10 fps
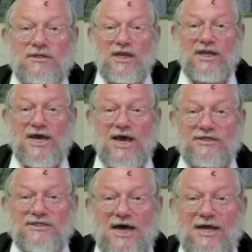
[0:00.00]
the
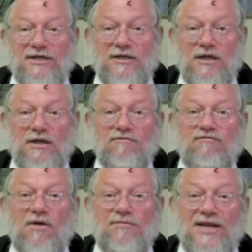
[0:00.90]
liaison
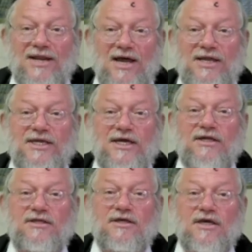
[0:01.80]
from the
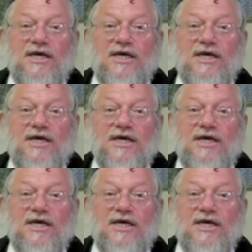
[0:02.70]
90th